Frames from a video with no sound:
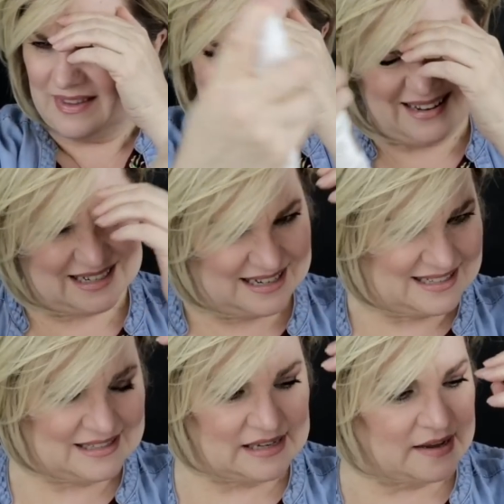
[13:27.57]
it
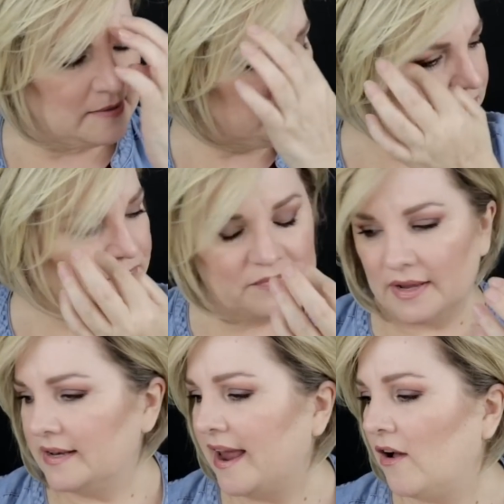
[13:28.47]
does.
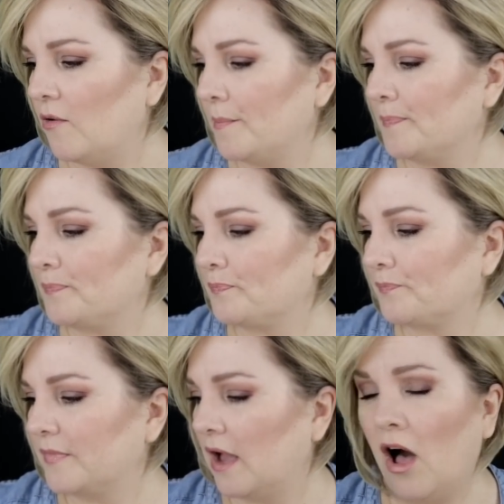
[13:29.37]
Now,
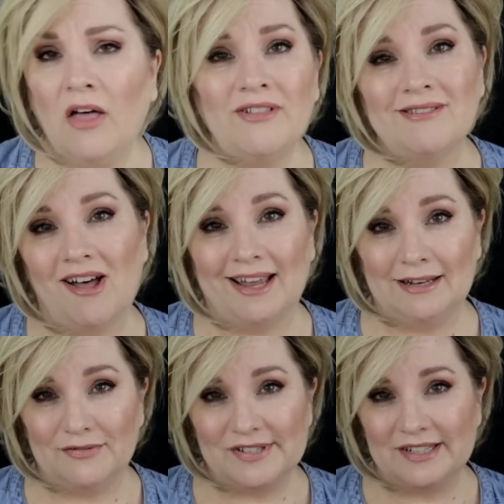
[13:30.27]
on the
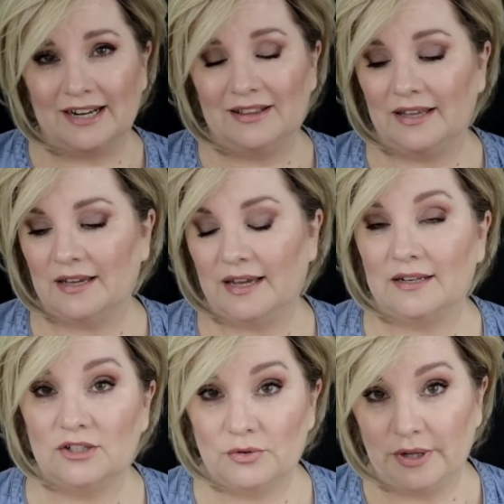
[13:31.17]
line of styling
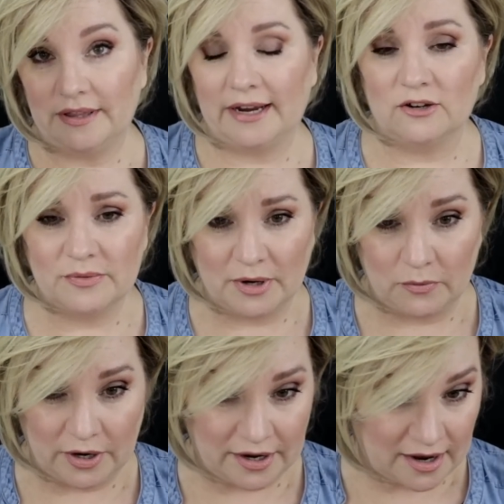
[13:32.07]
and doing the hairspray
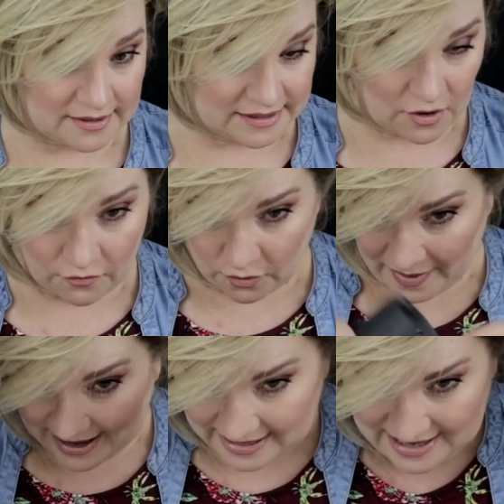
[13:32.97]
and whatnot. So for
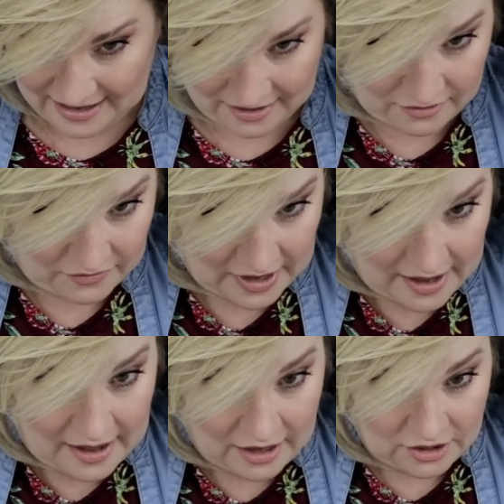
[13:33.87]
my Eve,
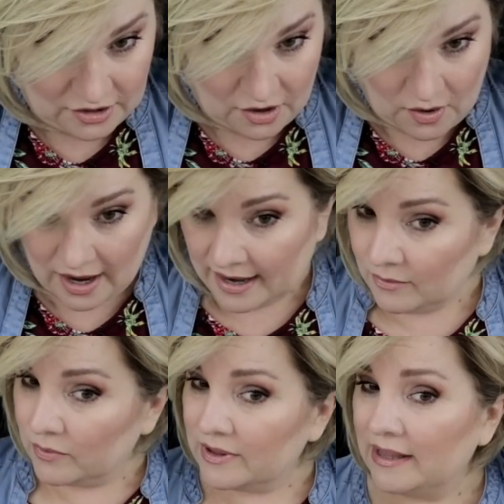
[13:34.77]
you know, I
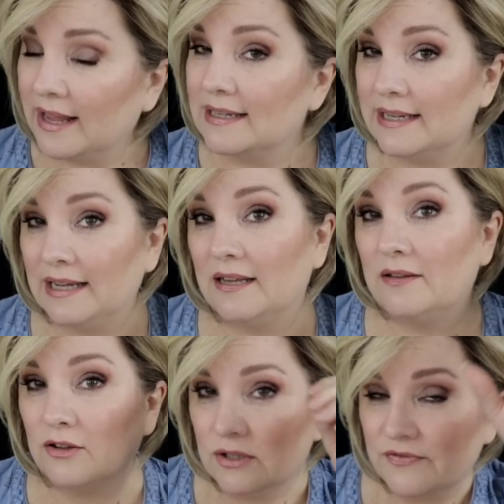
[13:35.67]
really like to
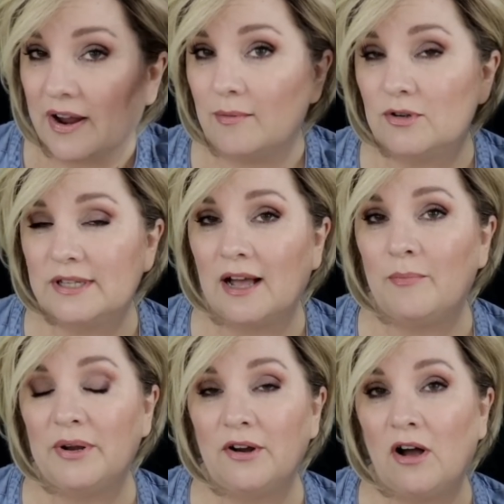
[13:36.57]
get those fibers
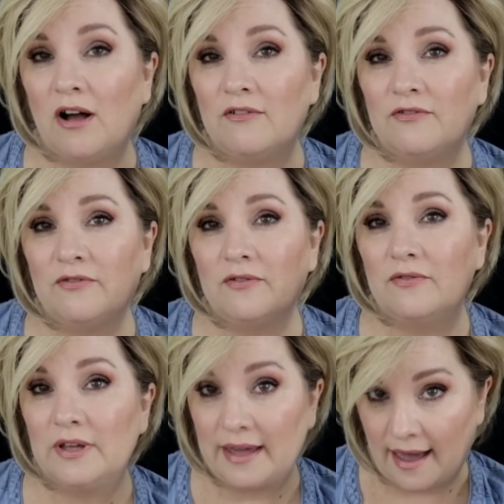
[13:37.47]
up and off
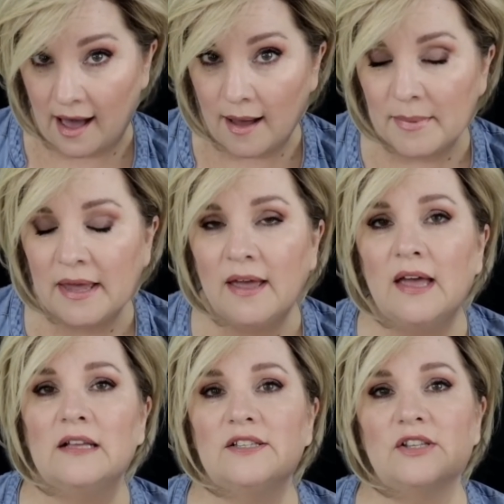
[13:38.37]
the cap.
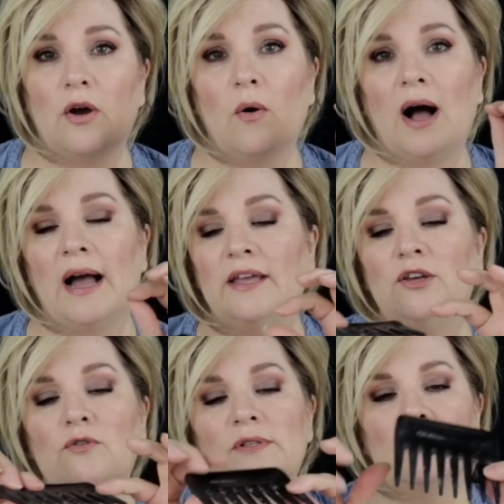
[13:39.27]
So I
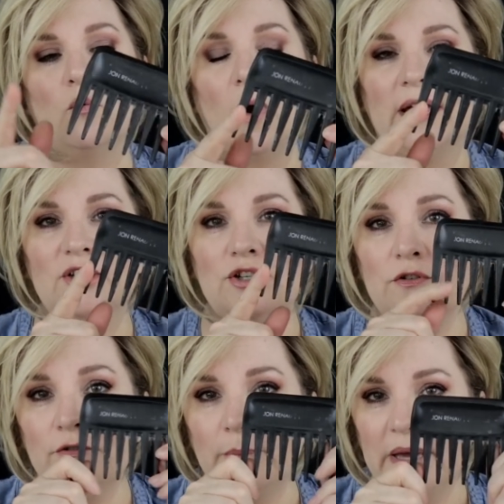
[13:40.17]
use the wide
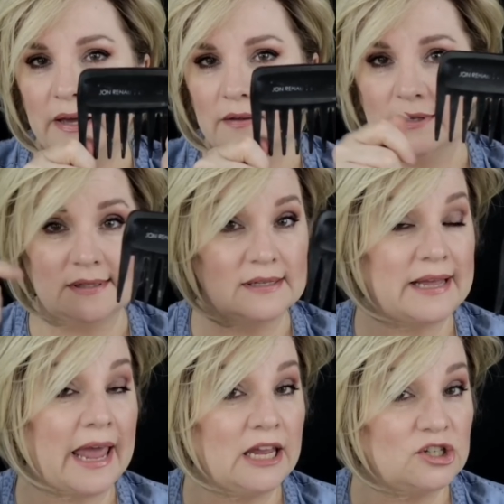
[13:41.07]
tooth pick. This
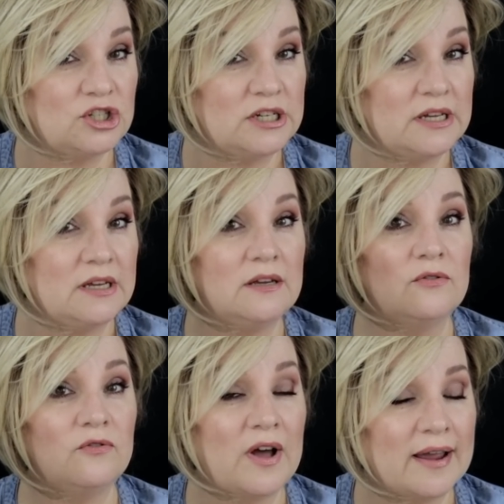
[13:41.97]
is HD
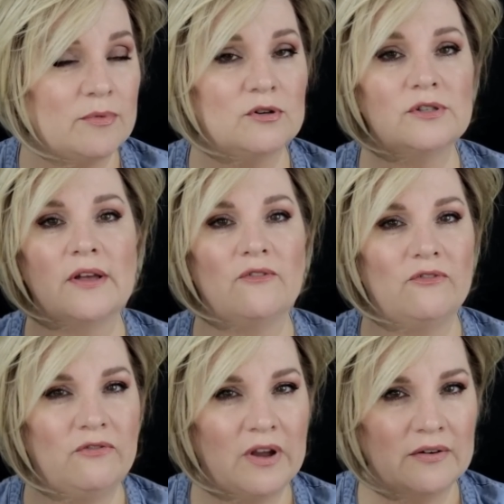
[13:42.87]
fibers,
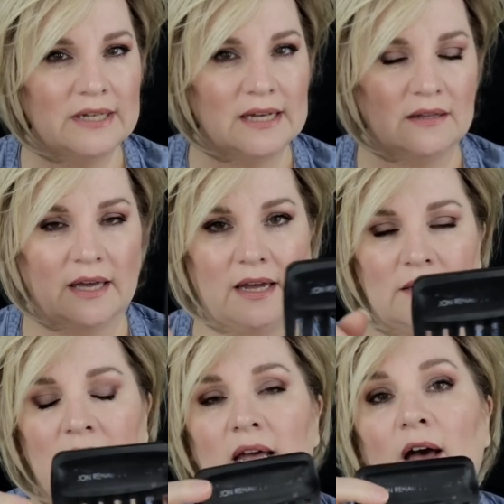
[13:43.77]
very
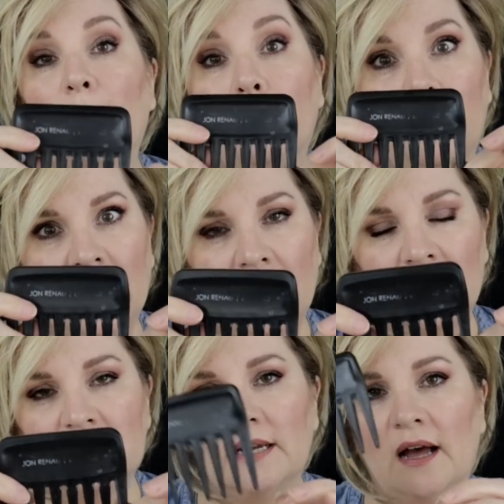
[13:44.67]
delicate,
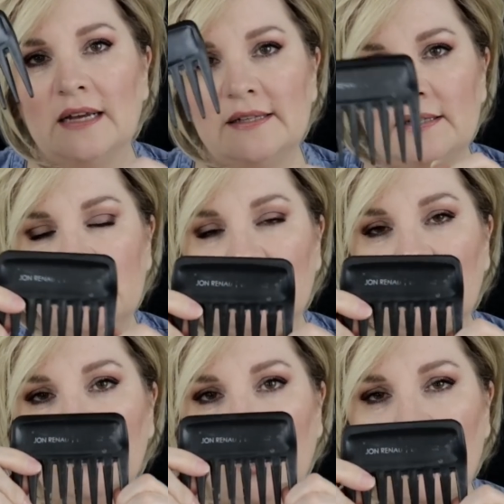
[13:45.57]
but I
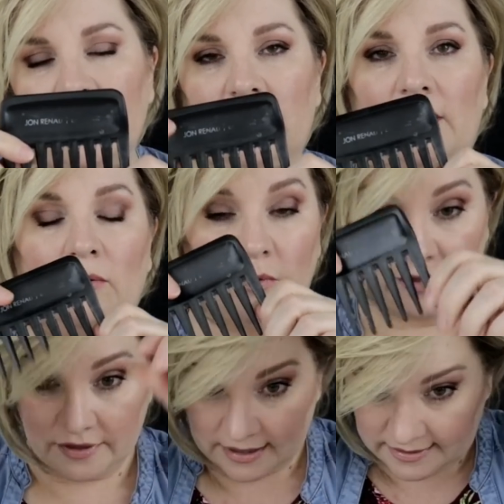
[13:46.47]
still go in
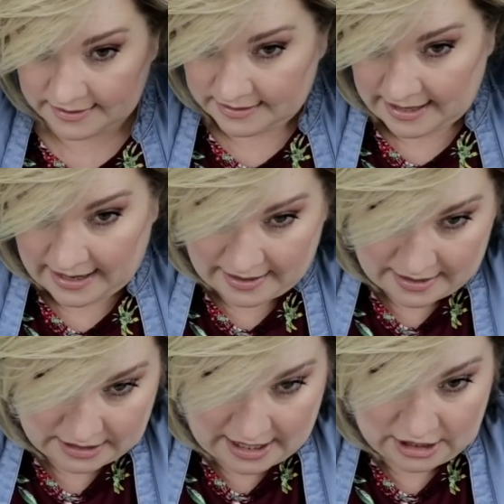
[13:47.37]
with this
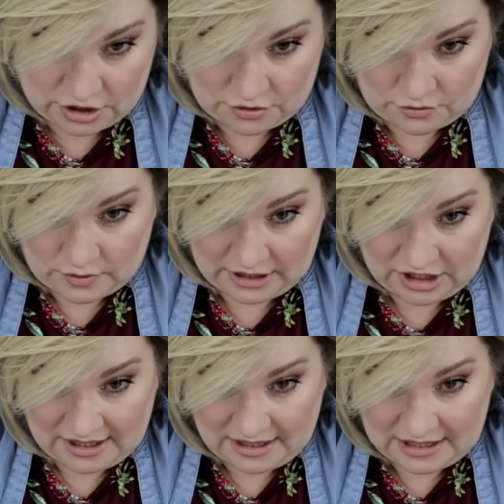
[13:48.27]
and I do
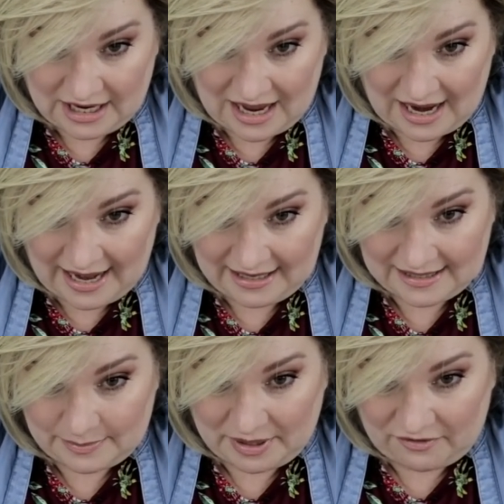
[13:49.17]
just the
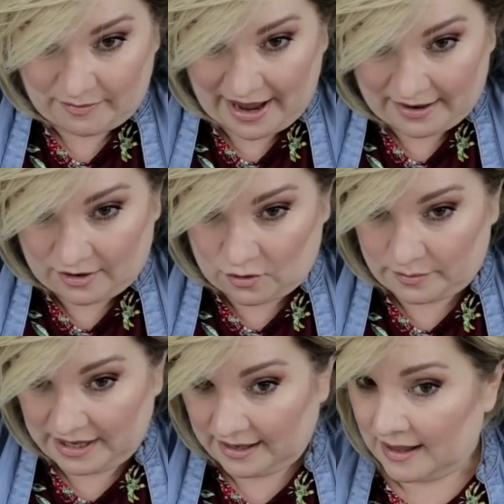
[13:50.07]
tiniest bit of back
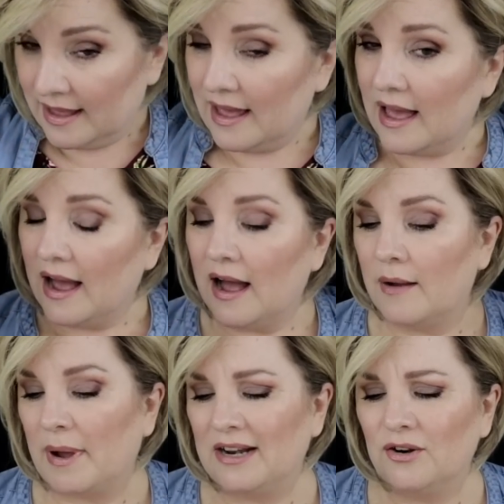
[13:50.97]
combing.
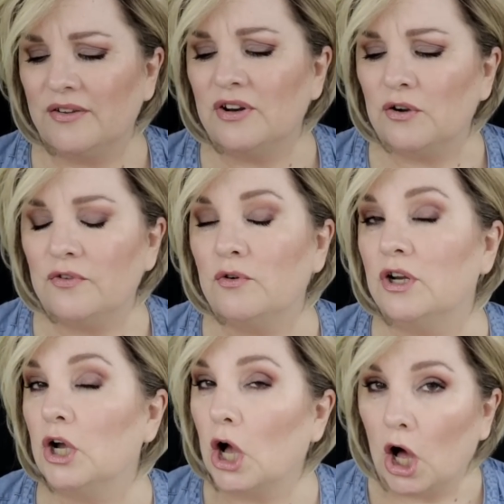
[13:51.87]
Um, I don't even know if you
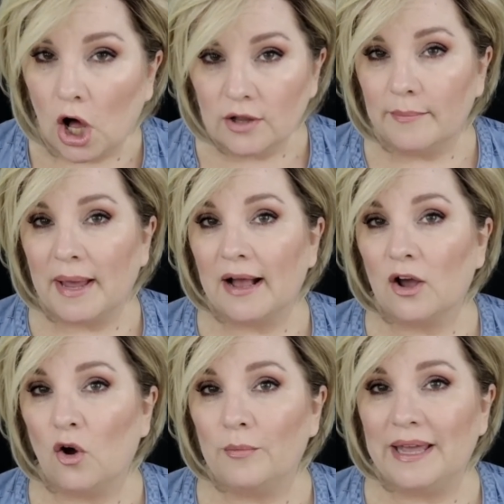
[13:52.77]
could call it back
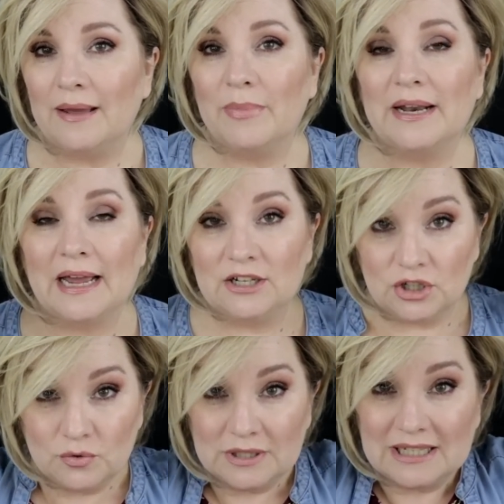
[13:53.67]
combing, but I
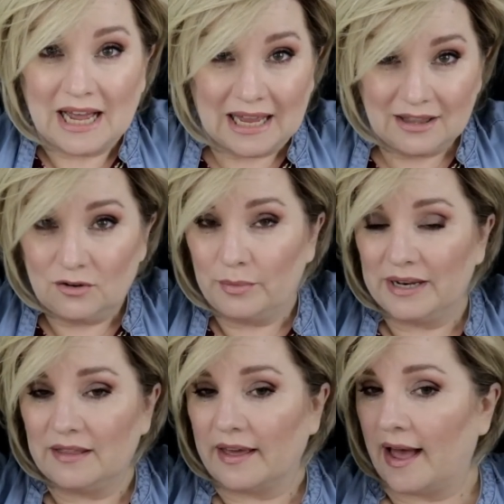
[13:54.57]
do a little
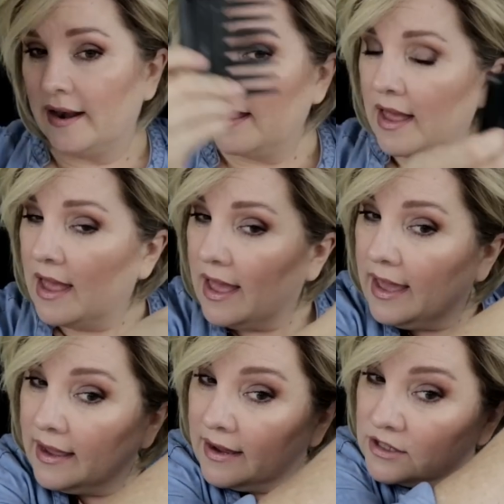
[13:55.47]
bit of that.
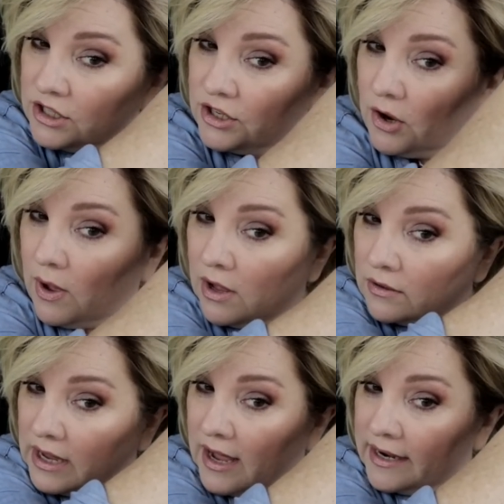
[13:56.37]
And, you know,
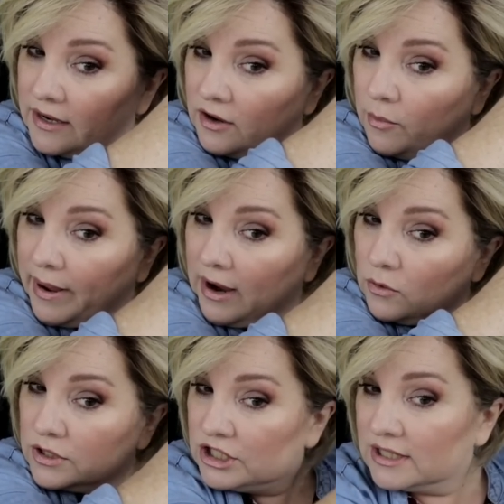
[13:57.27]
I'll kind of go
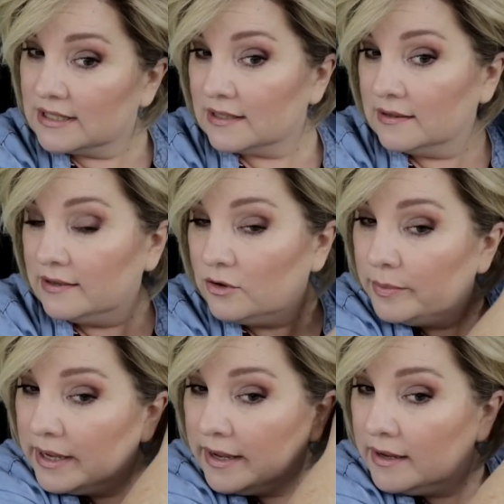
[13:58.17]
backwards just a little
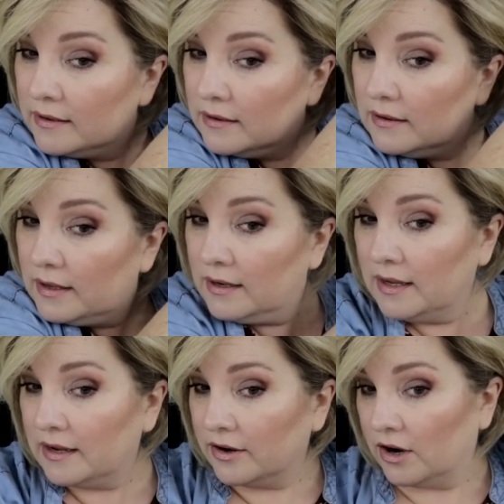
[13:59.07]
bit in
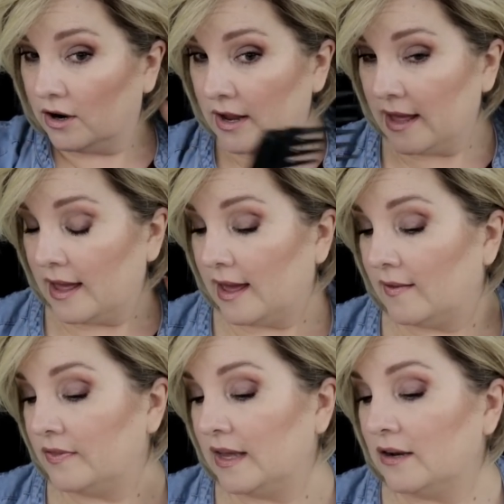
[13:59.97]
here,
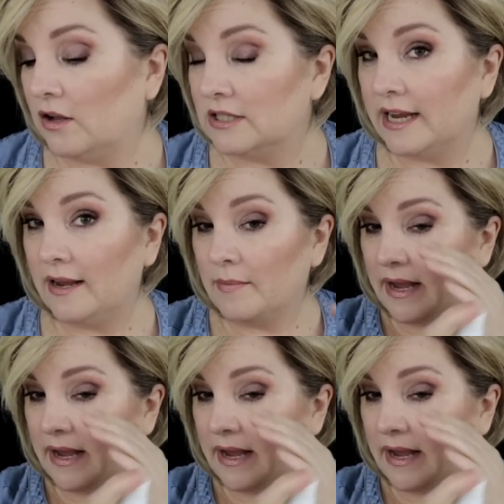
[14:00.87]
and then I'll take